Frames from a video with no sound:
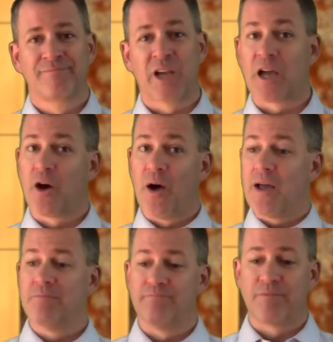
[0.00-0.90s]
Can I go
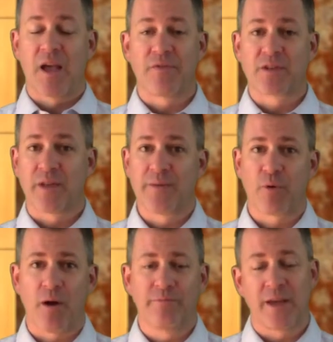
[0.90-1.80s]
ahead and get this light
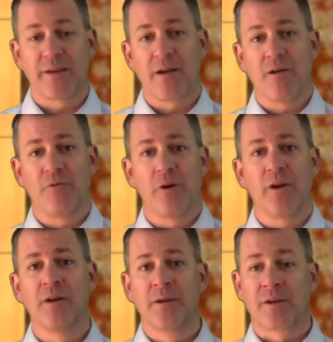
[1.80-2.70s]
problem taken care of for you?
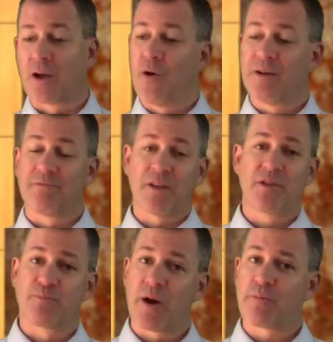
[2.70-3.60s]
Can I go ahead and get
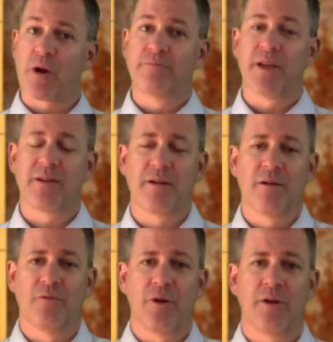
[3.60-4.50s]
this brake problem taken care
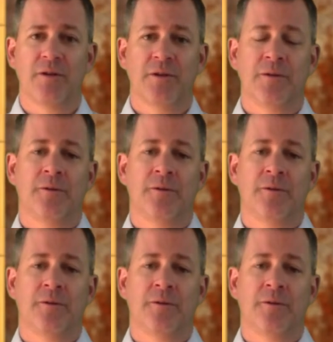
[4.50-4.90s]
of for you?